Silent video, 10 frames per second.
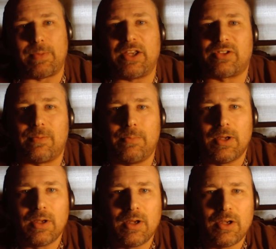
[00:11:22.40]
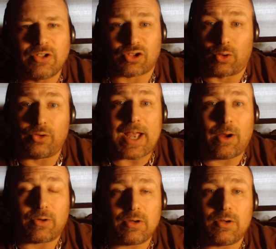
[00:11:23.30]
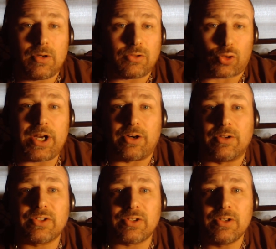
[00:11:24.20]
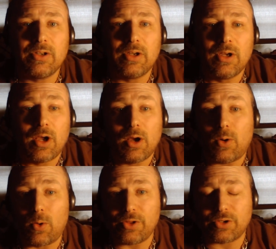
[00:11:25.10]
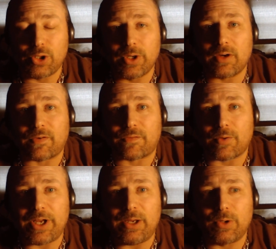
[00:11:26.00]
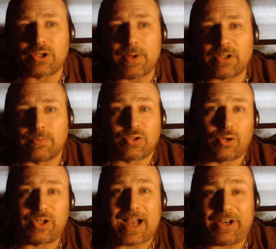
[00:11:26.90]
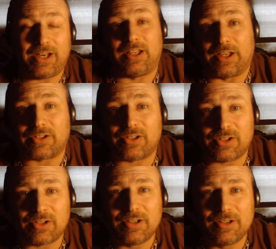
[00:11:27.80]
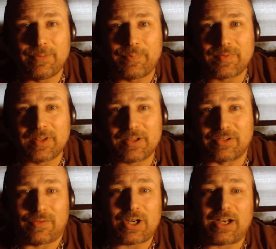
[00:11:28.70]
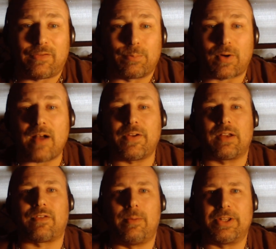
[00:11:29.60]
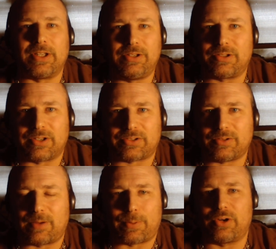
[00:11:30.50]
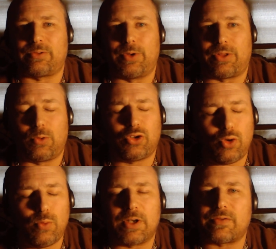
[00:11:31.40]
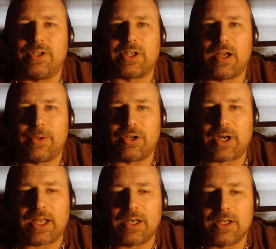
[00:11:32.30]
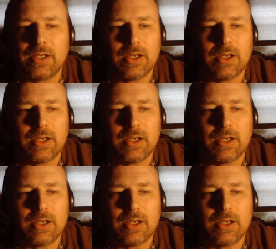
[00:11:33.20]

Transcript: makes them sold out traitors, or they're doing it for free, which makes them sold out idiots. Because if you're not even profiting from it, then you're just a person with too much free time in your hand.